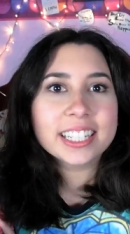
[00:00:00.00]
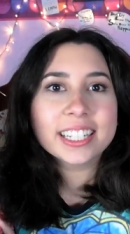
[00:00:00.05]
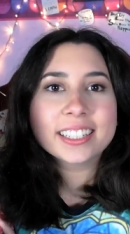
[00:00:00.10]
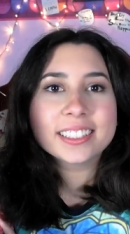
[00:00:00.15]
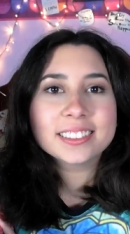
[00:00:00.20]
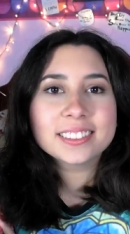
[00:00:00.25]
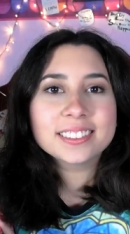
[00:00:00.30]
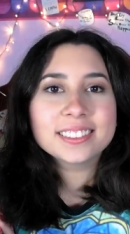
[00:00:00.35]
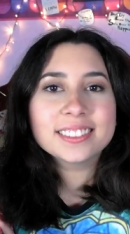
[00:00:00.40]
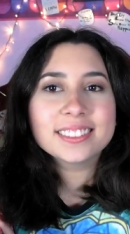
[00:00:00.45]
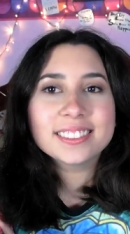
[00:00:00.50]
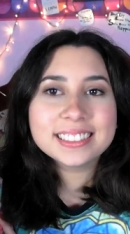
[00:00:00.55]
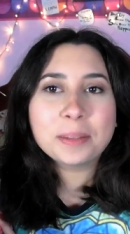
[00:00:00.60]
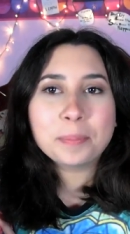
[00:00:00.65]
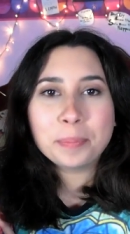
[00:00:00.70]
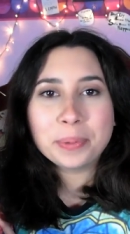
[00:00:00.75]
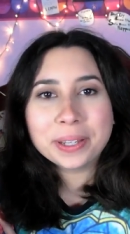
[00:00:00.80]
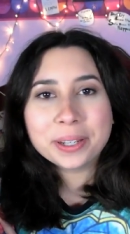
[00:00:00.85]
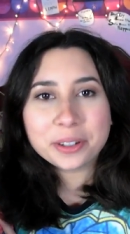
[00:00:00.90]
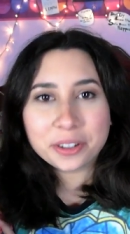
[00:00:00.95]
get in a
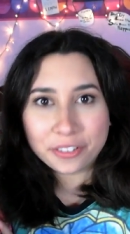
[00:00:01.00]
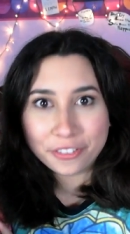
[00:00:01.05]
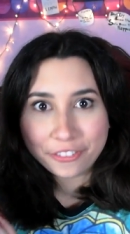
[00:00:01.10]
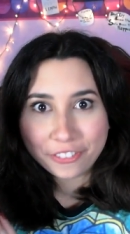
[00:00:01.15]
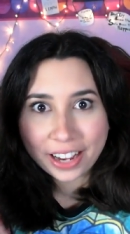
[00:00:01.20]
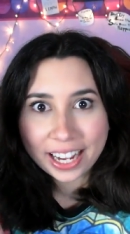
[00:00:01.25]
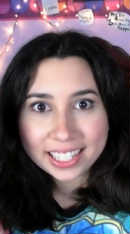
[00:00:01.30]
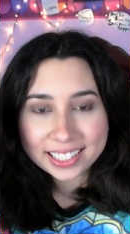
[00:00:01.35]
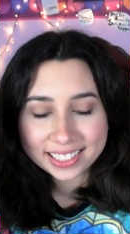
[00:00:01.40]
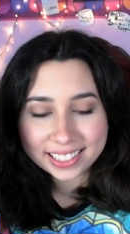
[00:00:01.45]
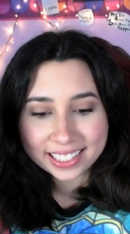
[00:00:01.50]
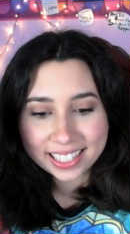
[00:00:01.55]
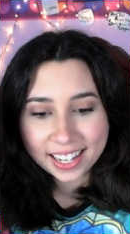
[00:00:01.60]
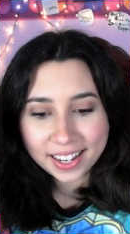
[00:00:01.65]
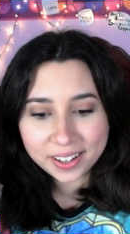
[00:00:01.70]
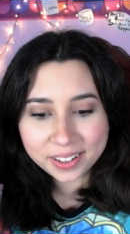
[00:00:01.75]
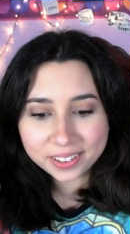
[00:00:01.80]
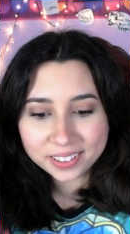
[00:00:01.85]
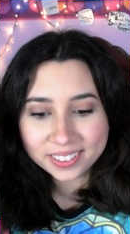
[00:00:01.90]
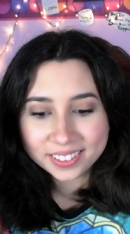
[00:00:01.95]
bigger fight
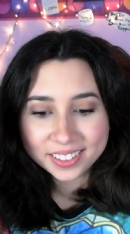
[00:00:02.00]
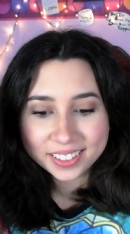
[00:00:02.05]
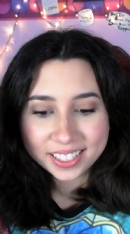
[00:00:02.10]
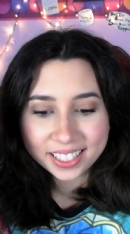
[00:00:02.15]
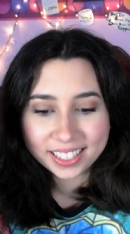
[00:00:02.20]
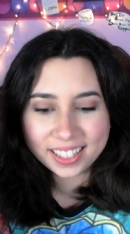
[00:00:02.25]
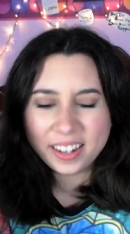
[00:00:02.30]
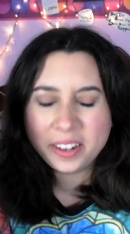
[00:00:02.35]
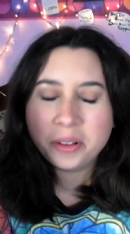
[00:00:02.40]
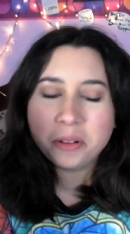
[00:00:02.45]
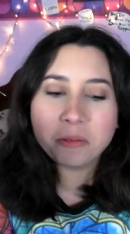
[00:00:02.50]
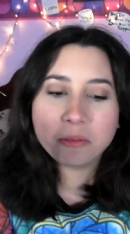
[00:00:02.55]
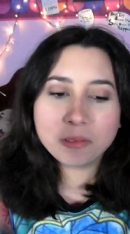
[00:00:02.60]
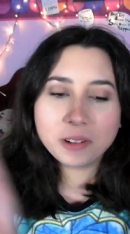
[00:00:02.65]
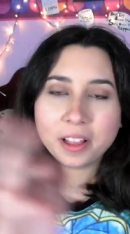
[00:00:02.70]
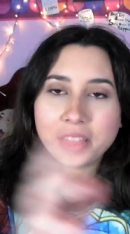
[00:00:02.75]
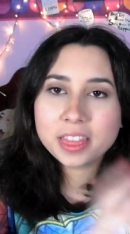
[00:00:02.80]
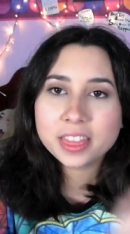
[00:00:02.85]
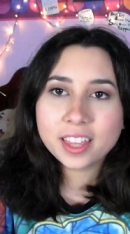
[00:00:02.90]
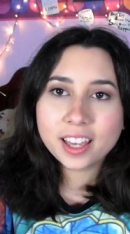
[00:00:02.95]
now, and I don't
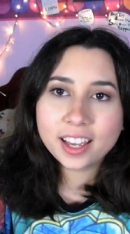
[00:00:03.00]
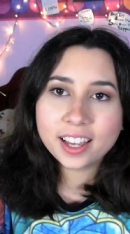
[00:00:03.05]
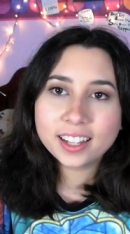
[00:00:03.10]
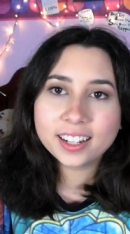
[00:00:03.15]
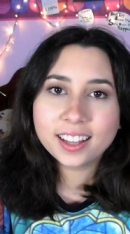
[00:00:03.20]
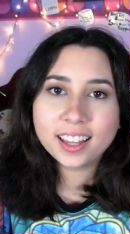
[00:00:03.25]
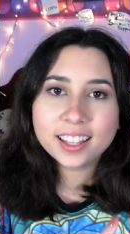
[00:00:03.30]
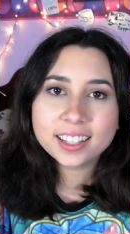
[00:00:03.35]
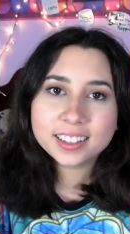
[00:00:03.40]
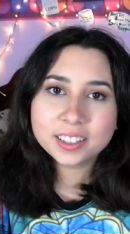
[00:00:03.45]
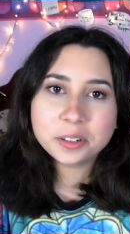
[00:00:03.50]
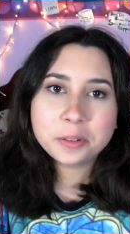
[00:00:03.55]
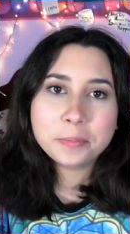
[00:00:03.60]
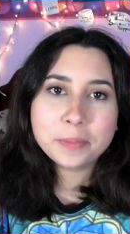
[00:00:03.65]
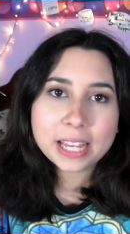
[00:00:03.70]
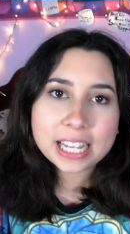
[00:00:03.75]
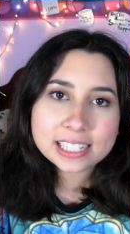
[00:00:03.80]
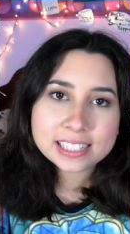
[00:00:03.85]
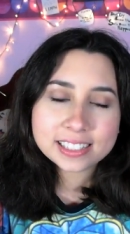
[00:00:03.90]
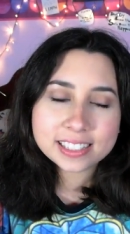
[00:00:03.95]
want that. Like, they're
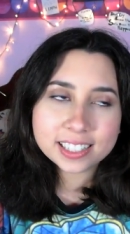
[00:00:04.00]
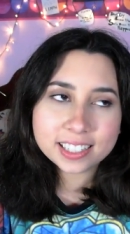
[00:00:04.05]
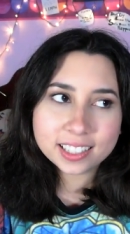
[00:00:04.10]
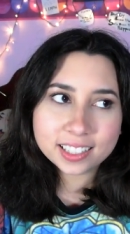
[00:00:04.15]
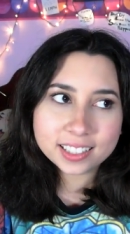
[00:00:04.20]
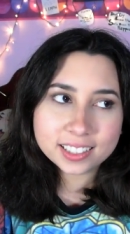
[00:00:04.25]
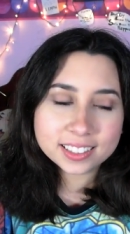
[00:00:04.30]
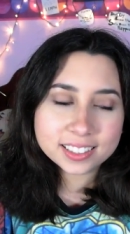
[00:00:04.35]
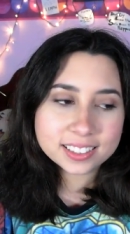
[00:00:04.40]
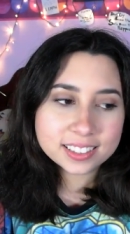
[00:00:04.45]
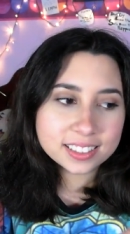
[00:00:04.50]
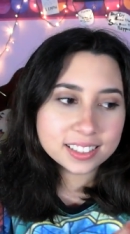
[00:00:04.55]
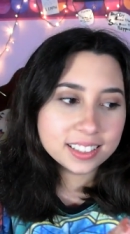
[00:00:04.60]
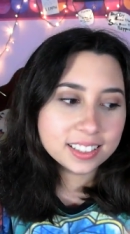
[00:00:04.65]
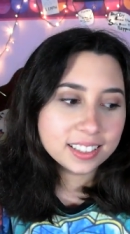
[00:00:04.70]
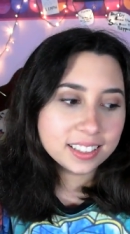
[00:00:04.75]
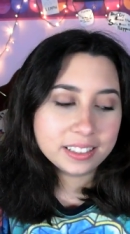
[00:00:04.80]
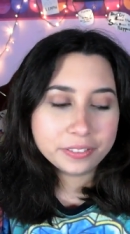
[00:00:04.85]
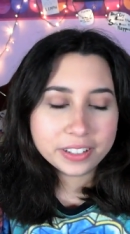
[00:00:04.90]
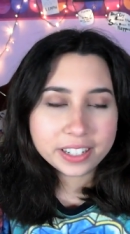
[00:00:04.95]
besties.
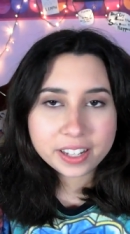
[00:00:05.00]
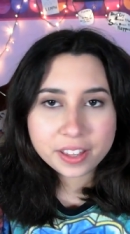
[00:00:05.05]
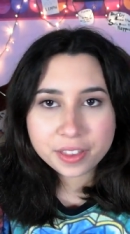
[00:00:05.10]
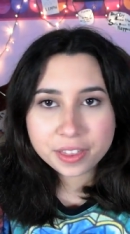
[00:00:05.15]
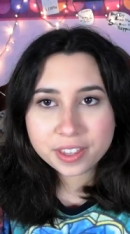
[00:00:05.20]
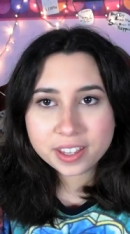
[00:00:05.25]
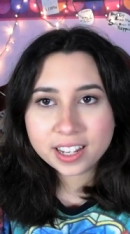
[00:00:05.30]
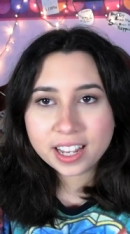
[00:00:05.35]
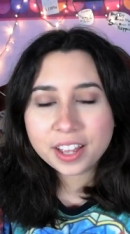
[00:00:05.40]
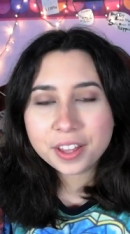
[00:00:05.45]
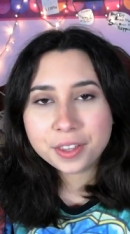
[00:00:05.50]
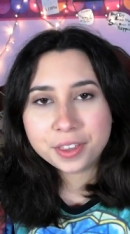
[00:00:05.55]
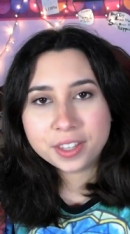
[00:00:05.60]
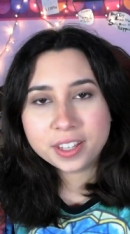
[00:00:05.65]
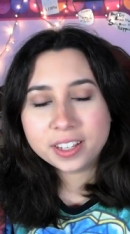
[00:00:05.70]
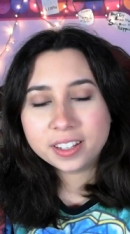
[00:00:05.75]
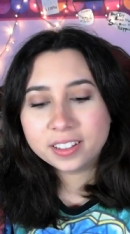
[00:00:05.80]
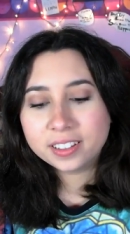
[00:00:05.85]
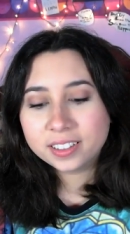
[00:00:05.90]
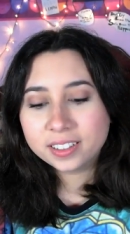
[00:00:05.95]
If anything, I
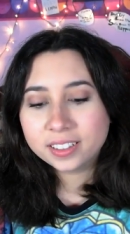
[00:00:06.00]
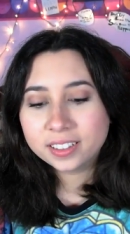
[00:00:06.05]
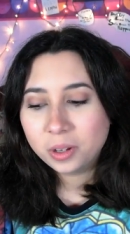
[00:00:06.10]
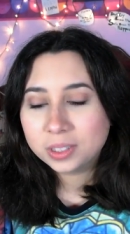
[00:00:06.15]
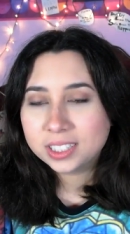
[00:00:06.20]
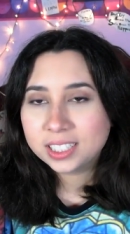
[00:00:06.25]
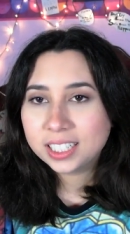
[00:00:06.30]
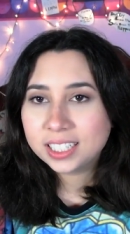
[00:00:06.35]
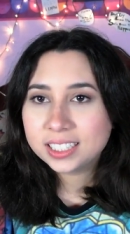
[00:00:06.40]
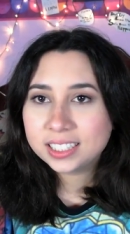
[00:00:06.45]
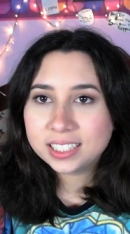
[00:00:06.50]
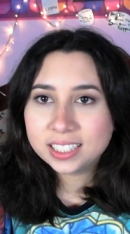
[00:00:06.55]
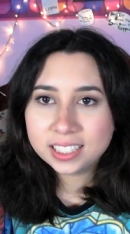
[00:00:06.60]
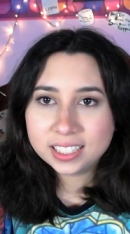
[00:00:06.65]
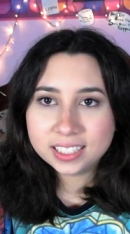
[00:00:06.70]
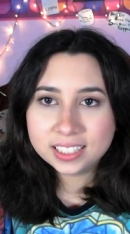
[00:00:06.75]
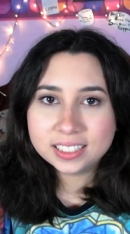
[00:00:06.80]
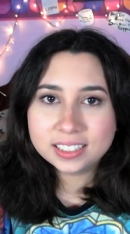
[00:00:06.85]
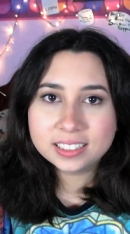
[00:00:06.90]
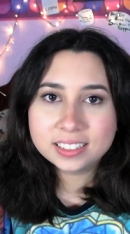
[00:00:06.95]
think what they
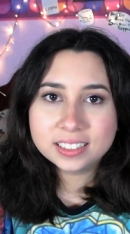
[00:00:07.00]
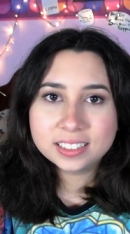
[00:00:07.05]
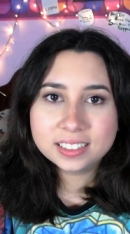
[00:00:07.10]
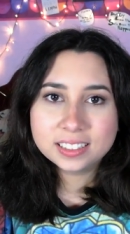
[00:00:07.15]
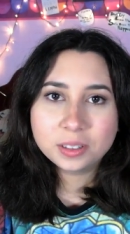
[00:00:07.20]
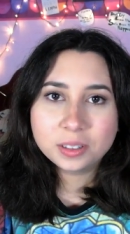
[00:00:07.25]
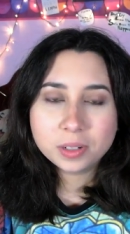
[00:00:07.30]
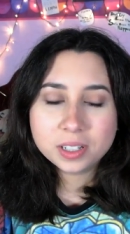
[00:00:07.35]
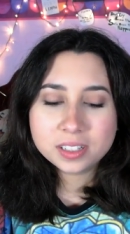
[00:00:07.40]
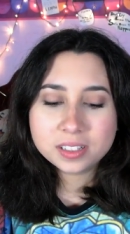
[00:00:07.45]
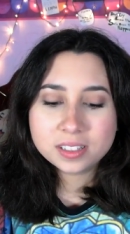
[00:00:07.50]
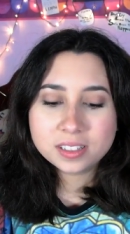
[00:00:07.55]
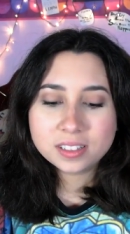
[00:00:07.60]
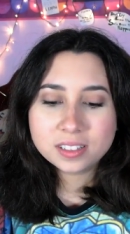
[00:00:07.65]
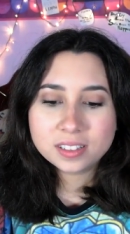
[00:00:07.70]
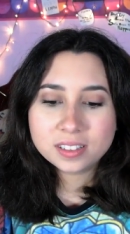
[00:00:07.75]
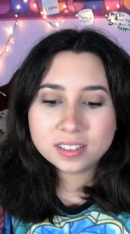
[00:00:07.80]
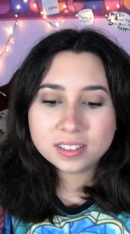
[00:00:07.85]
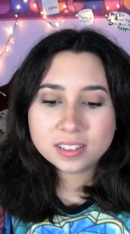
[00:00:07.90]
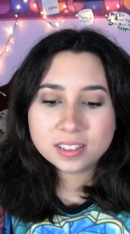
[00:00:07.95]
did
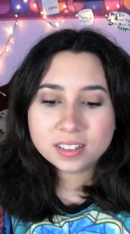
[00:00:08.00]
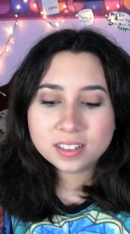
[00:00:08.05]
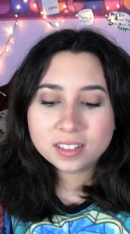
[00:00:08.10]
was